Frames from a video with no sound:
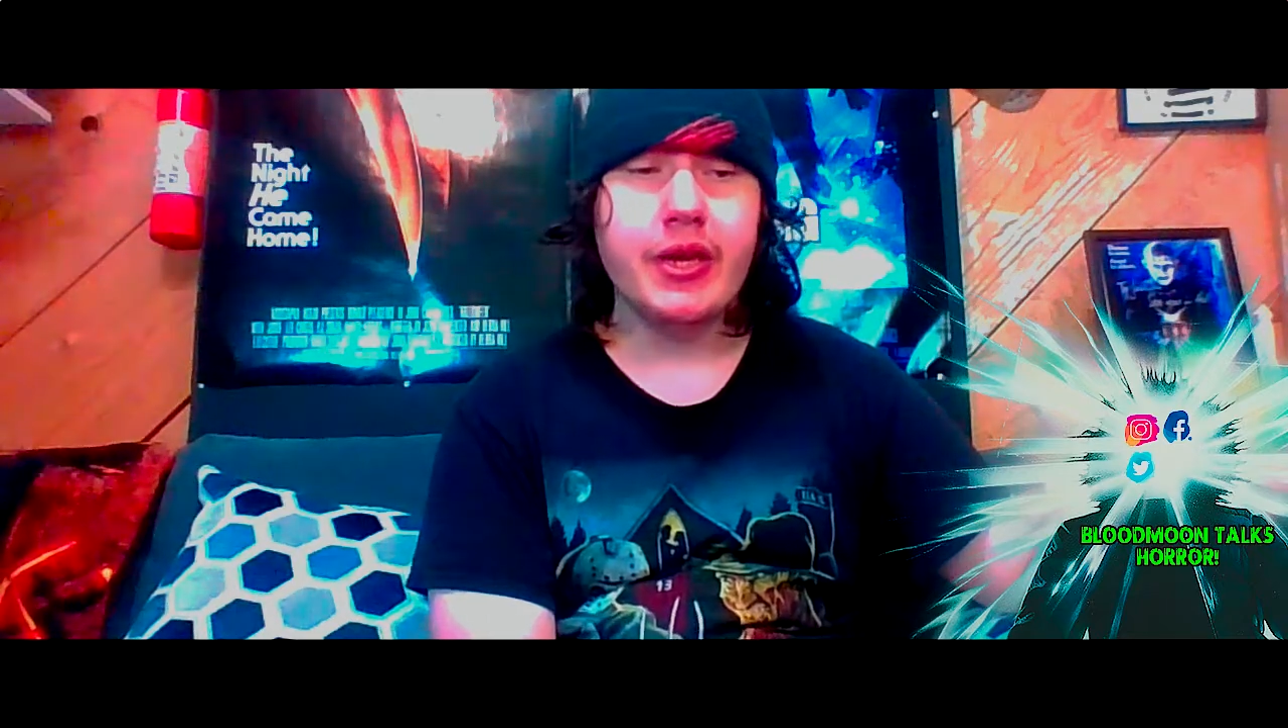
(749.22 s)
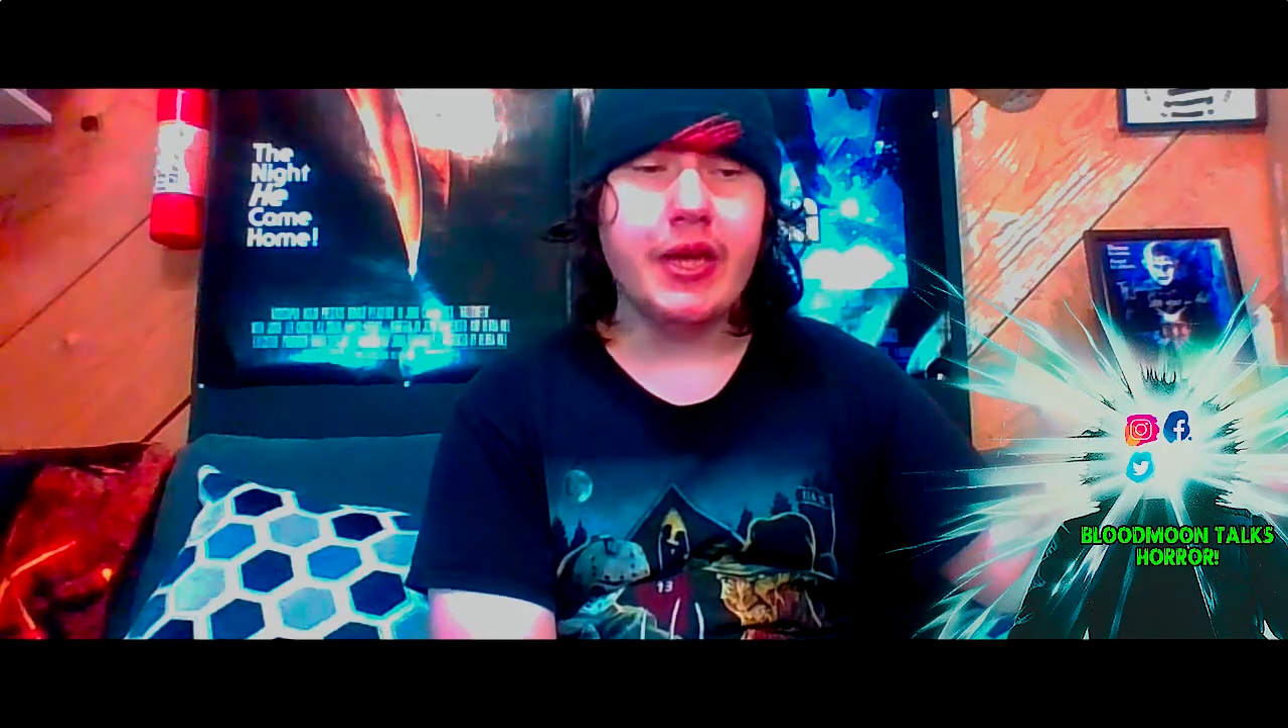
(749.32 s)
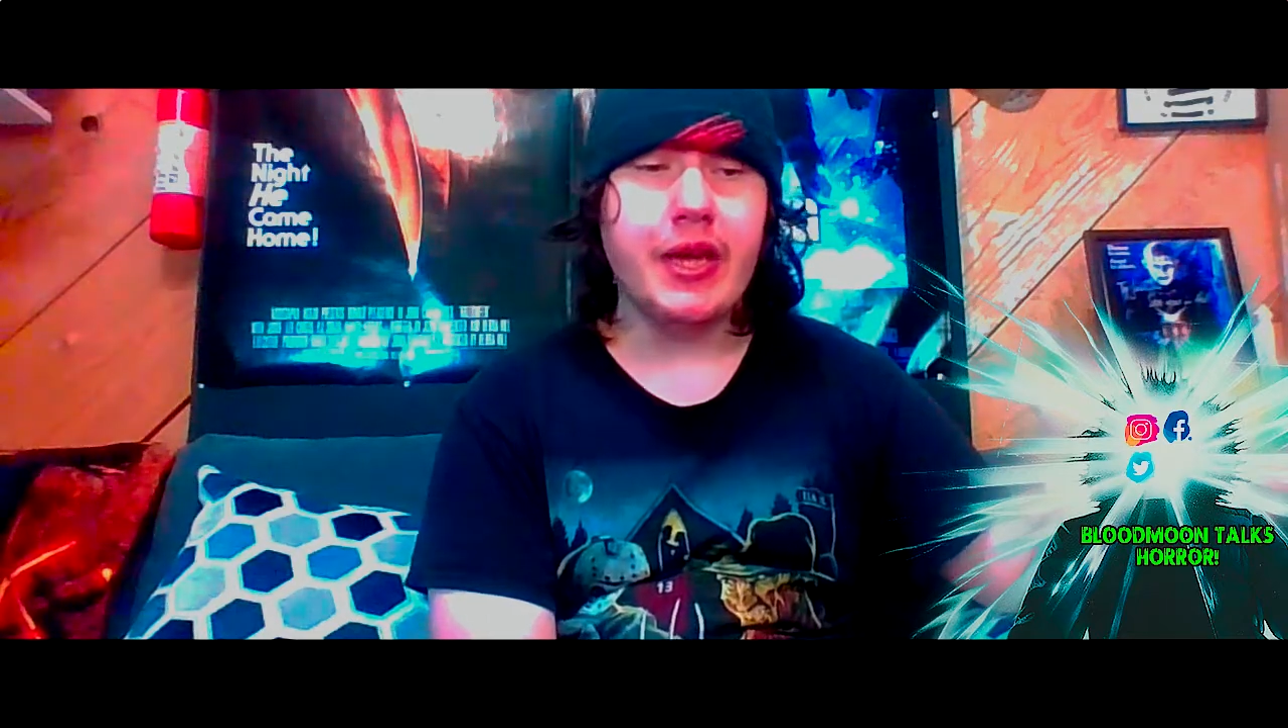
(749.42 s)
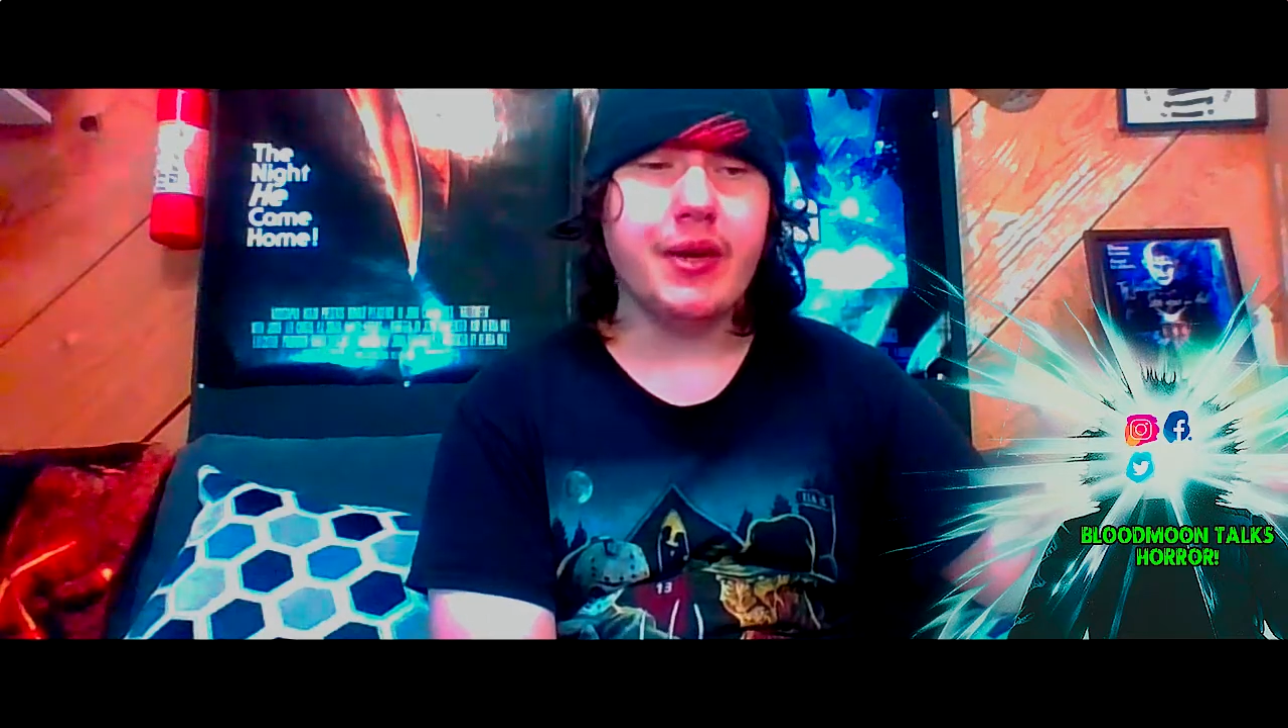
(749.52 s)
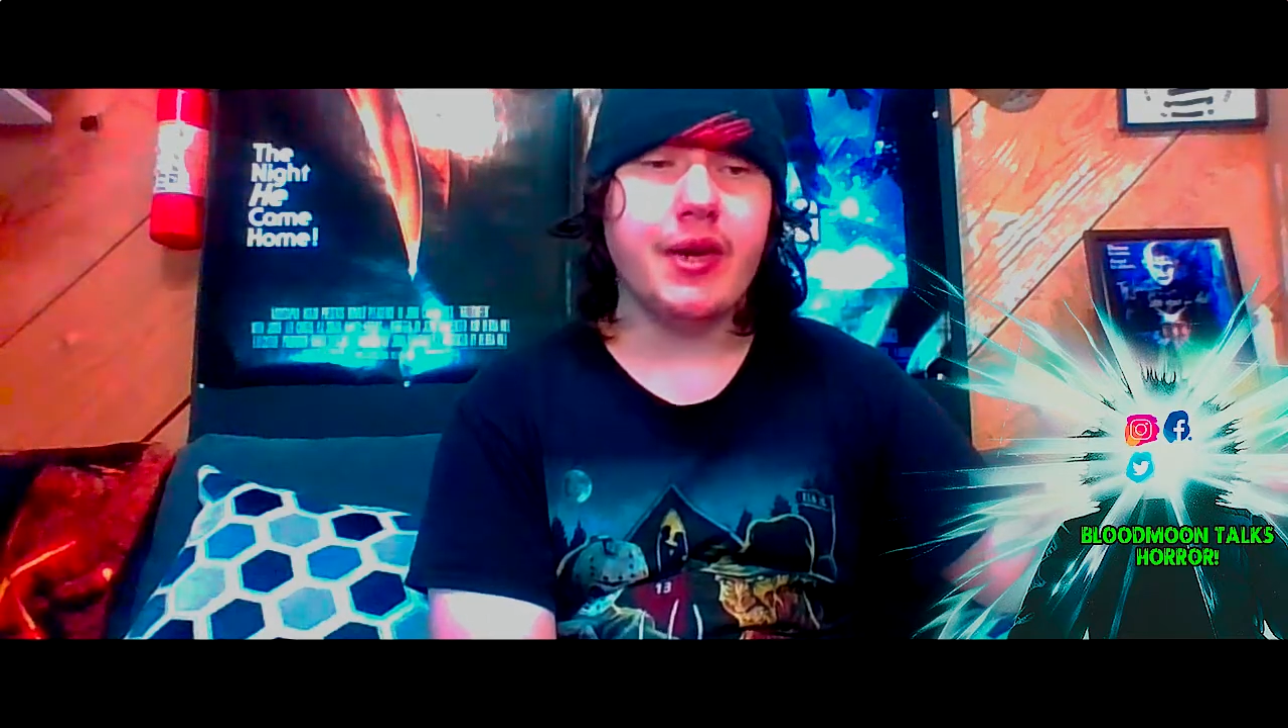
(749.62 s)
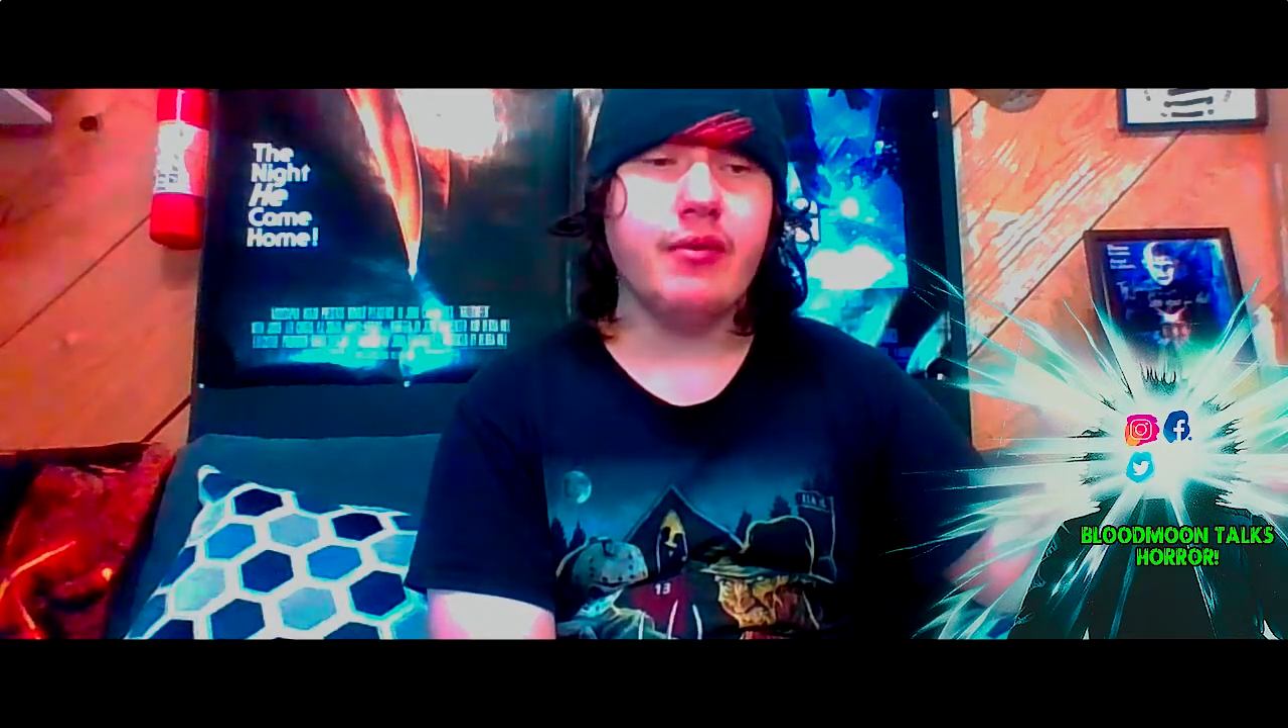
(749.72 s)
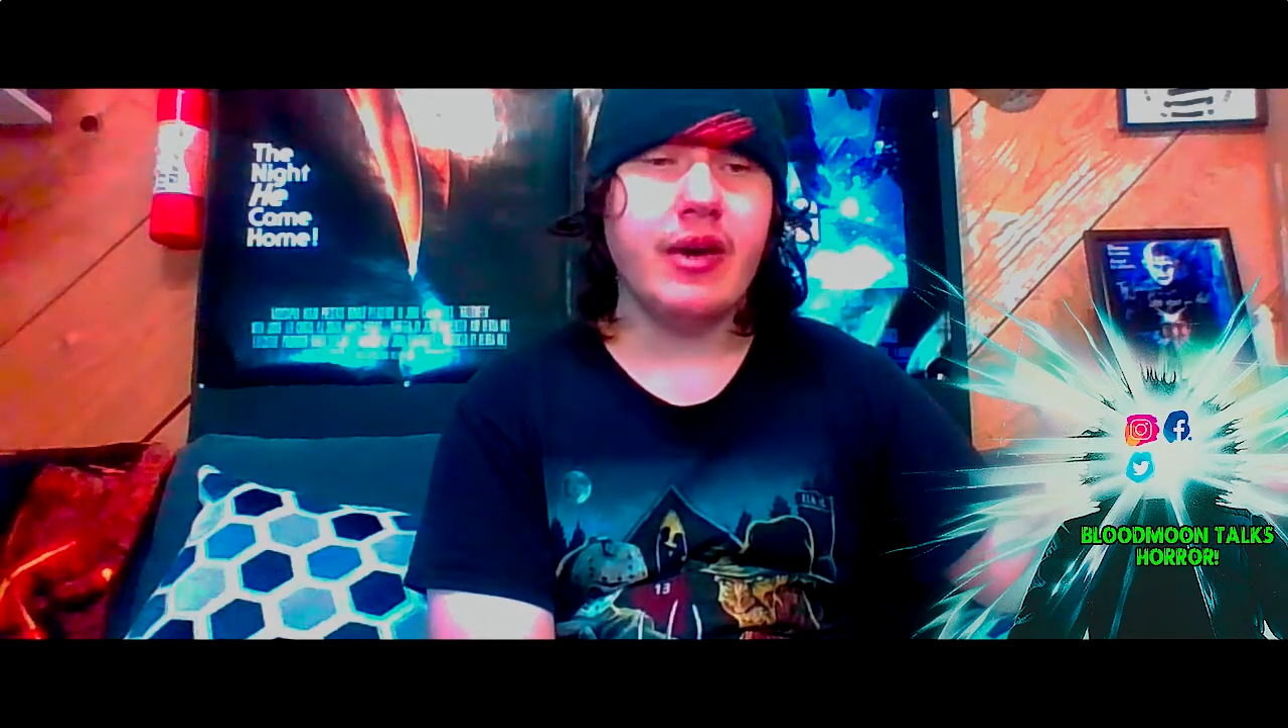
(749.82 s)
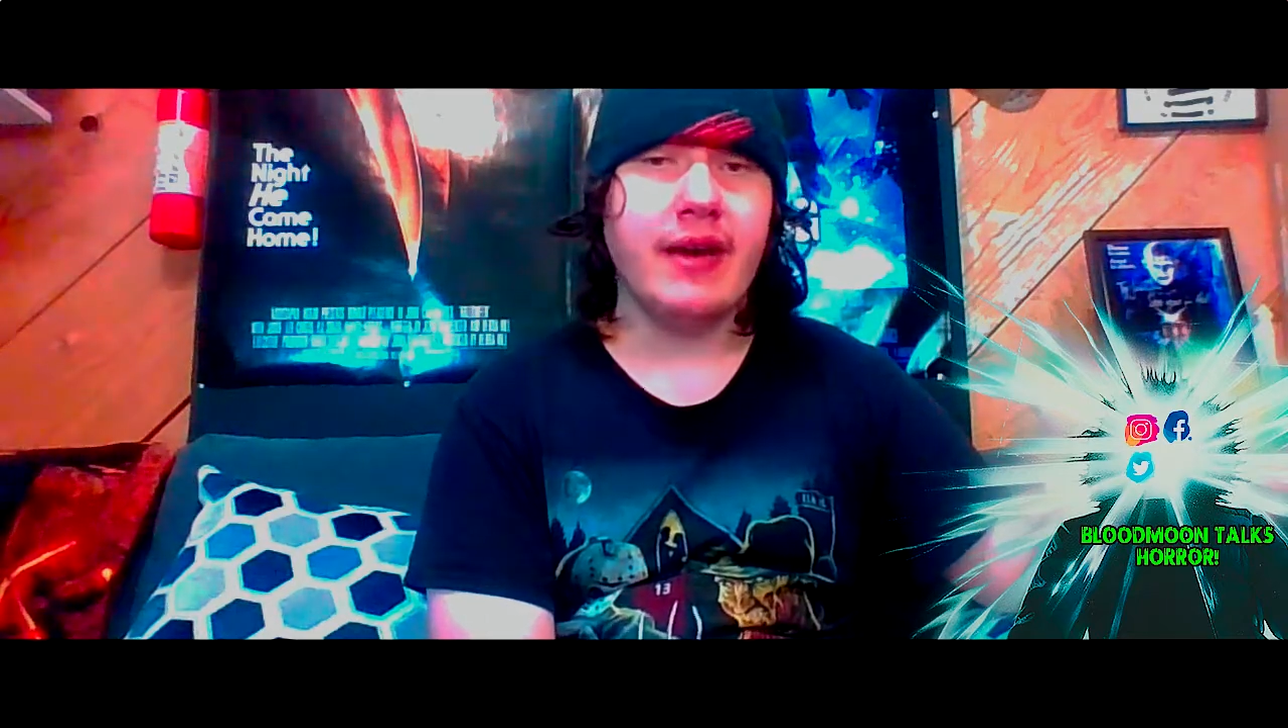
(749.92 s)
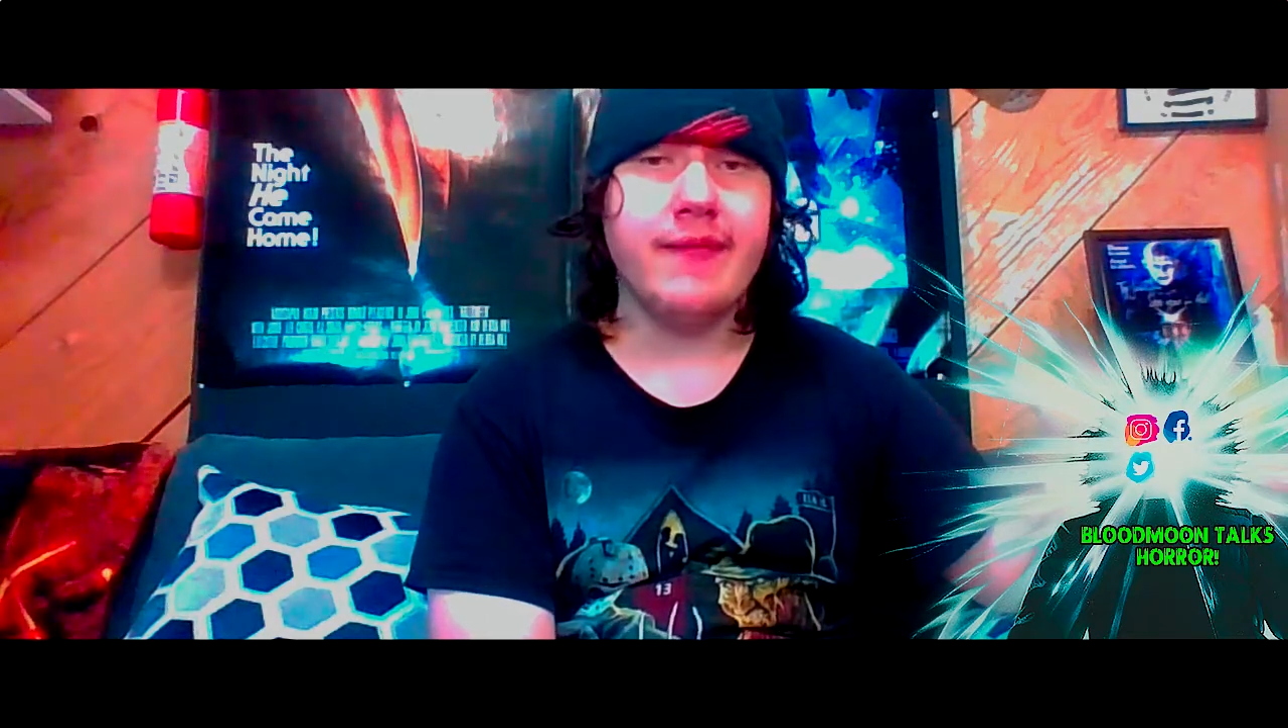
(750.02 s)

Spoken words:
You know, I